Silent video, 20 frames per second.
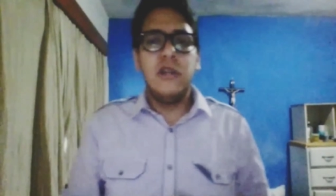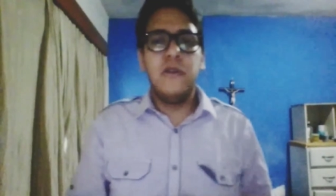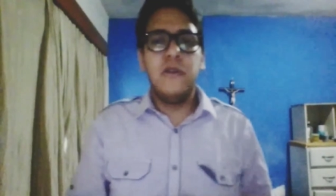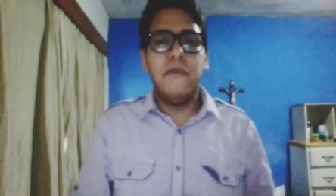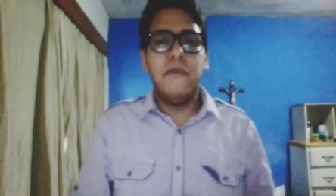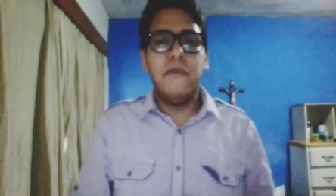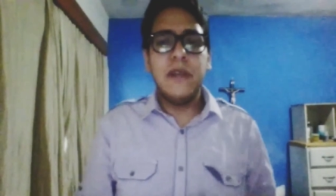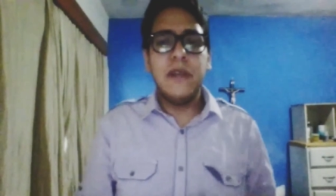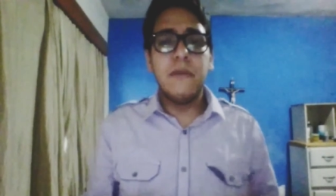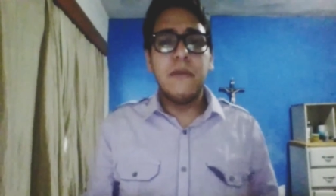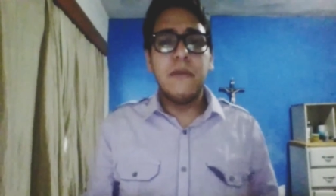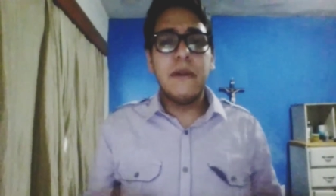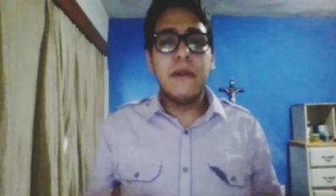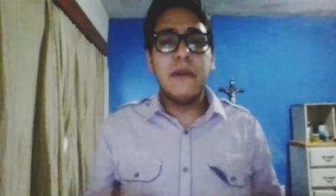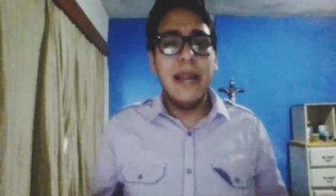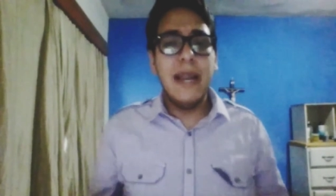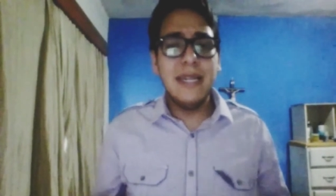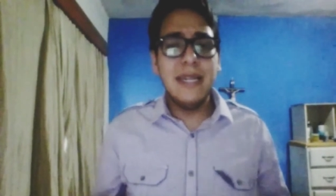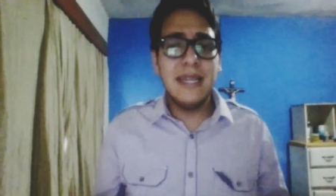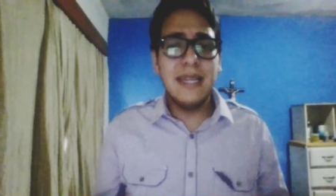your feet
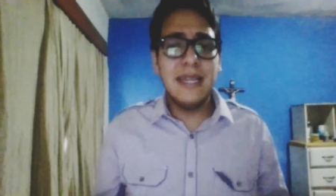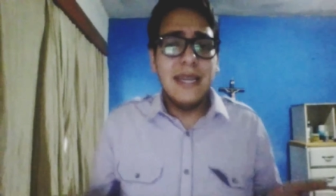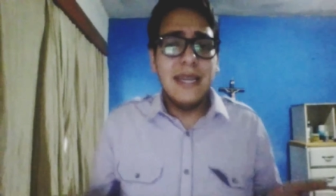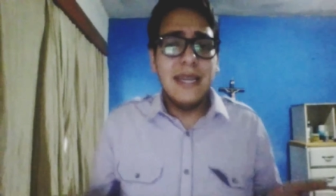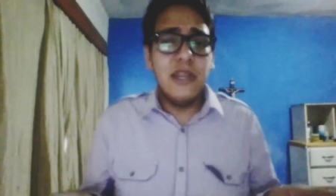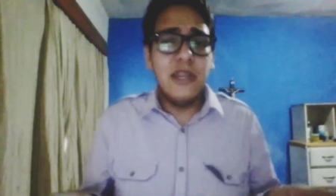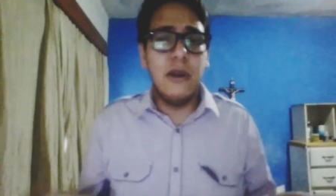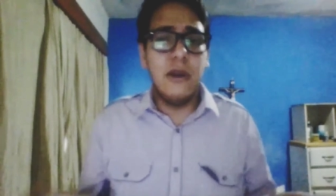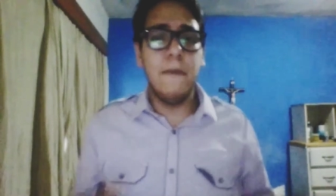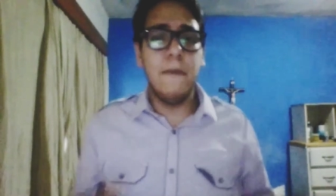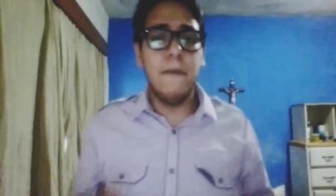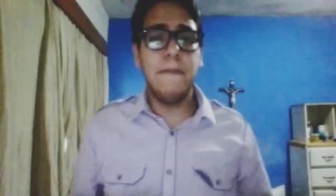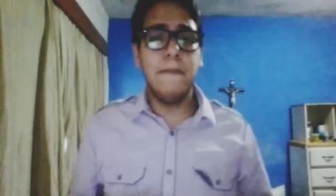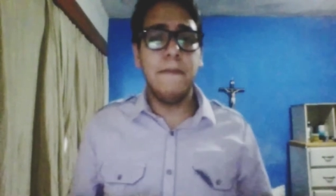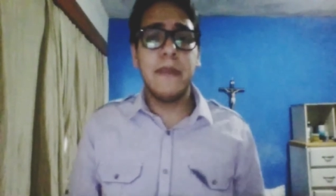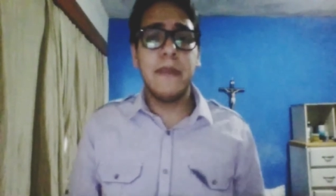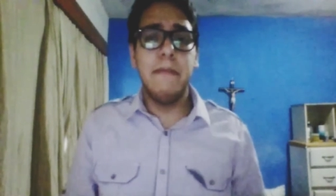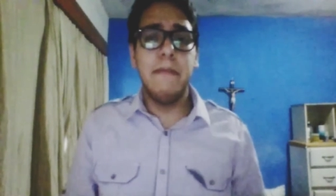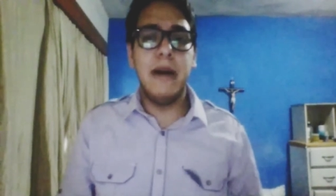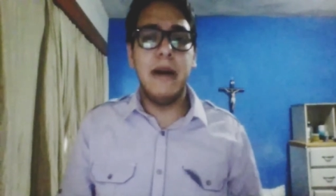release tension
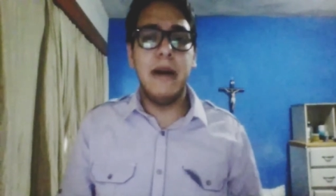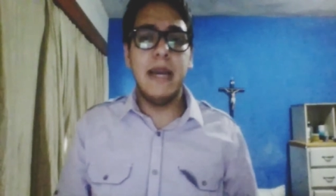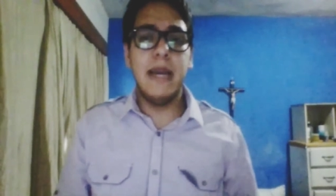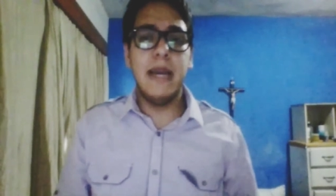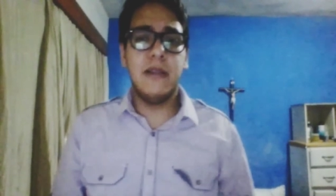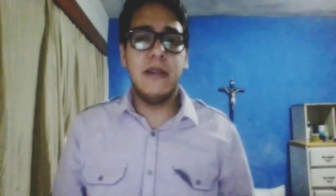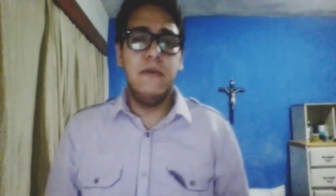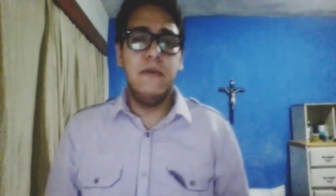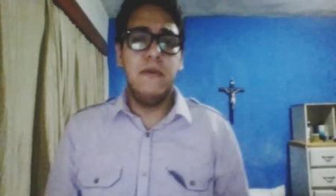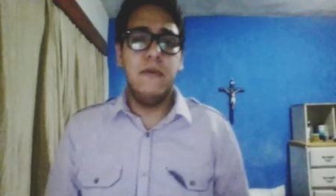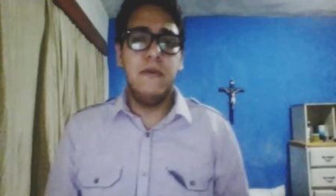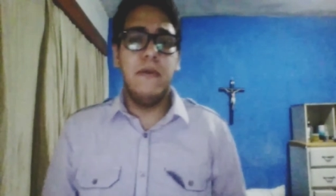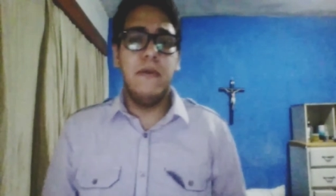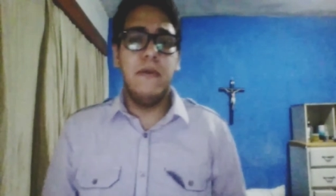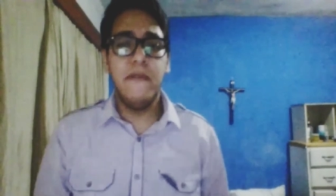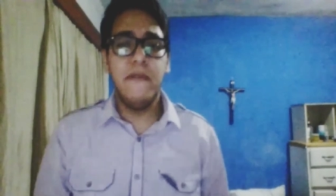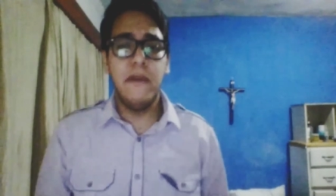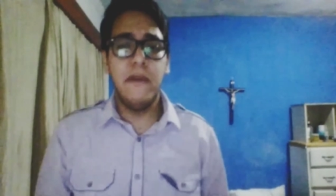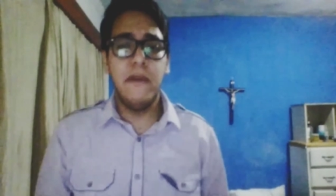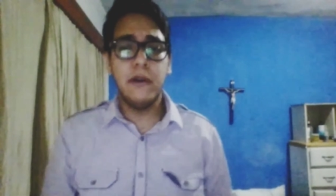my two
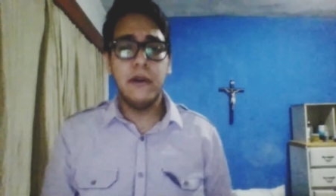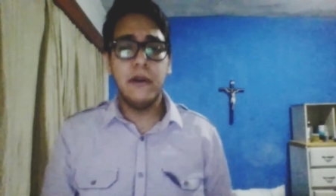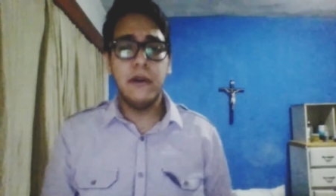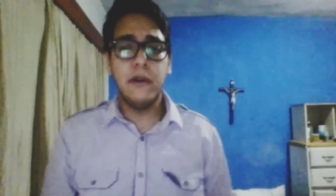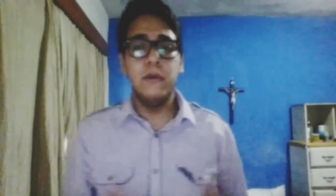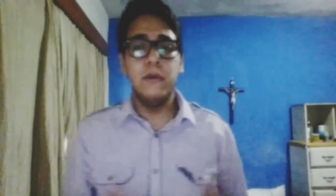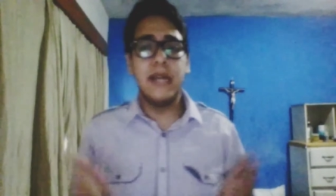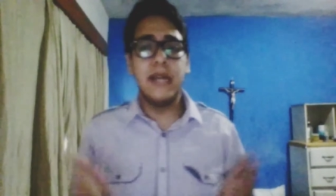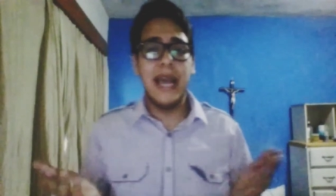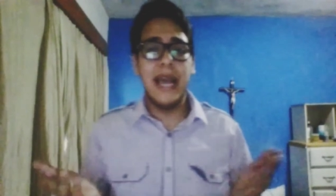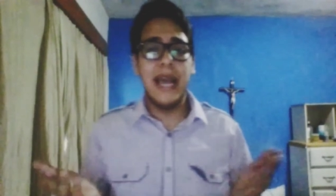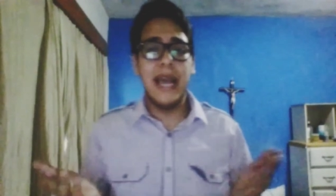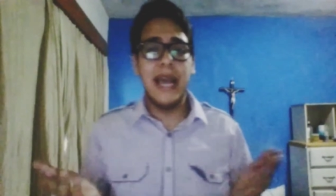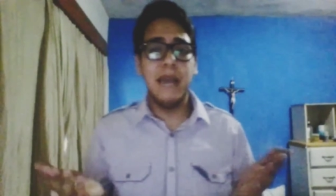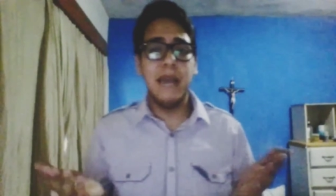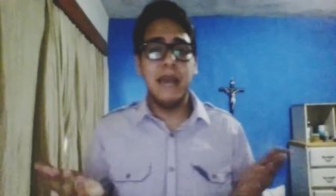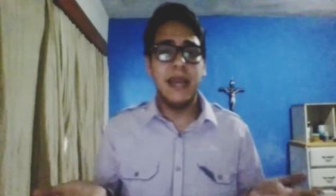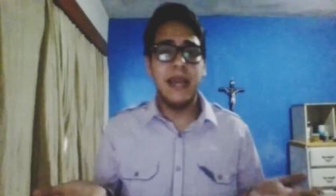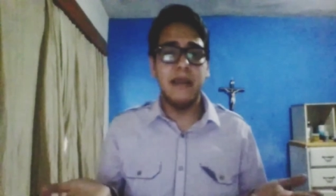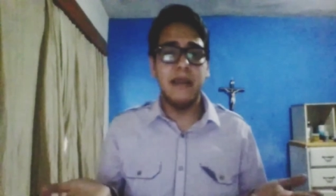efforts to
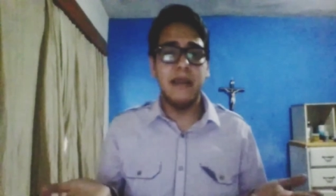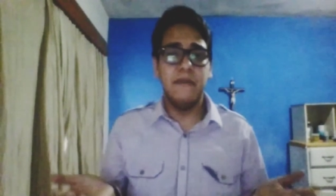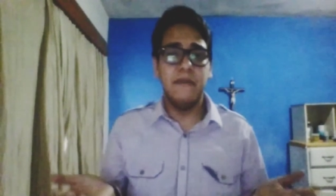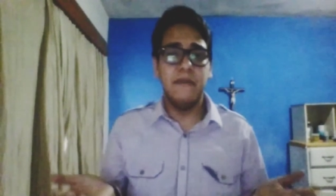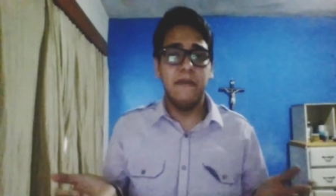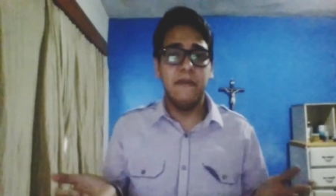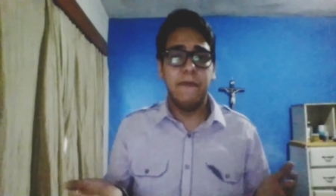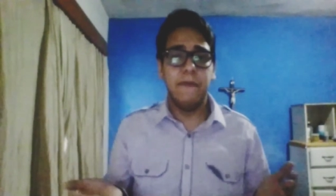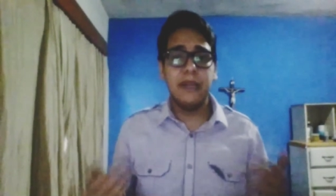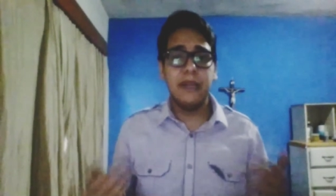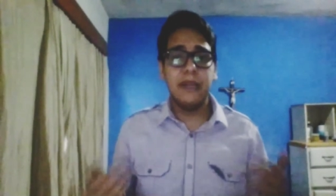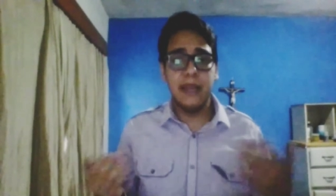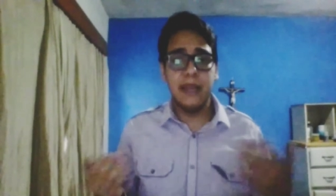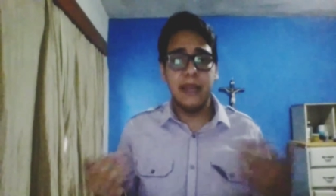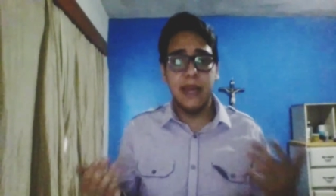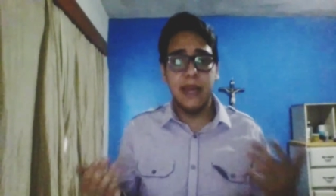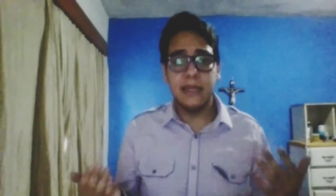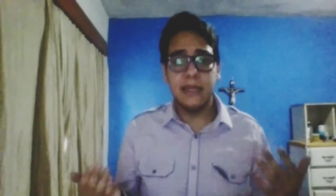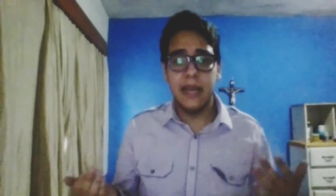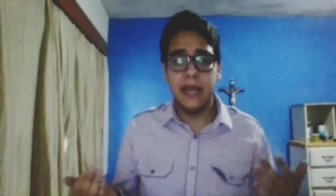get ten
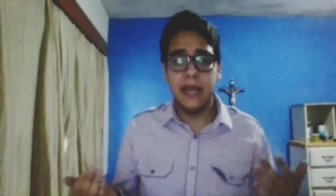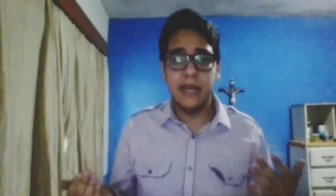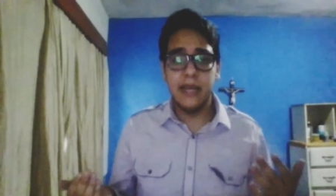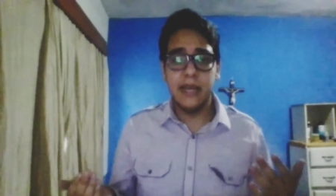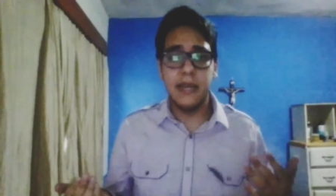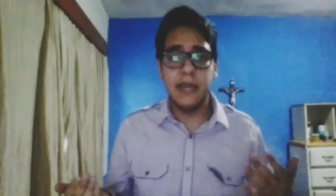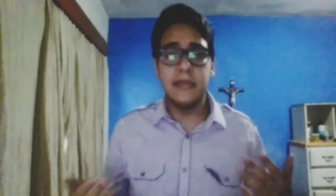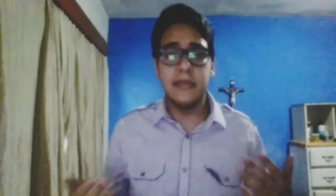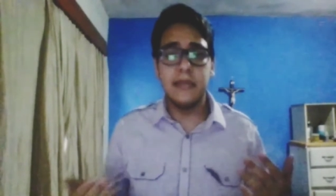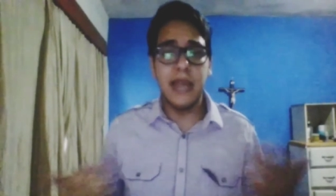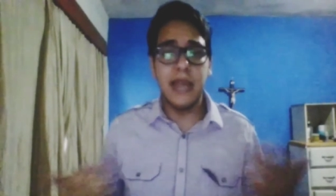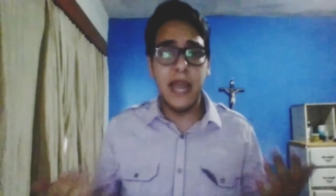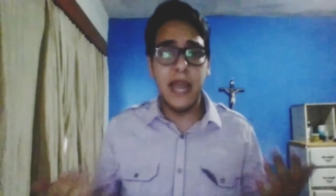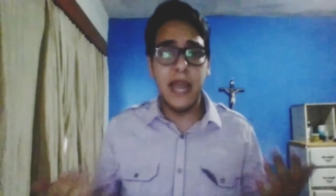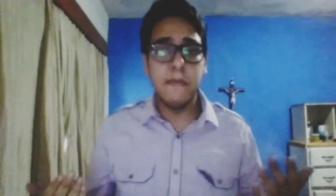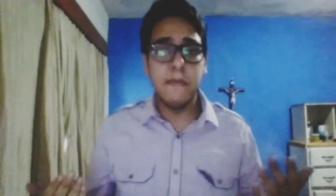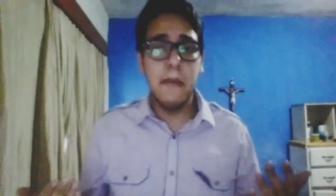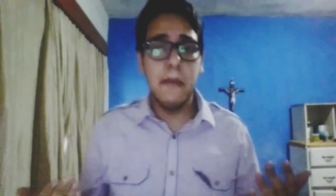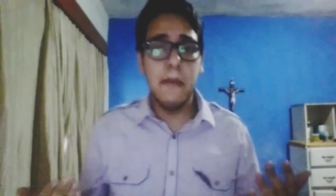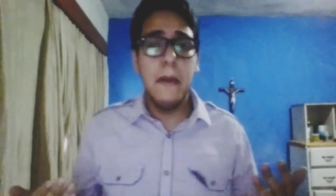features in the
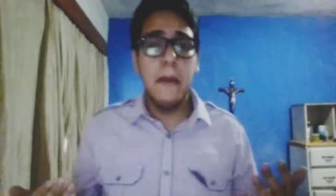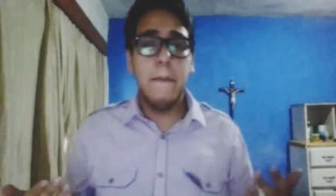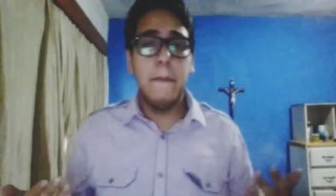same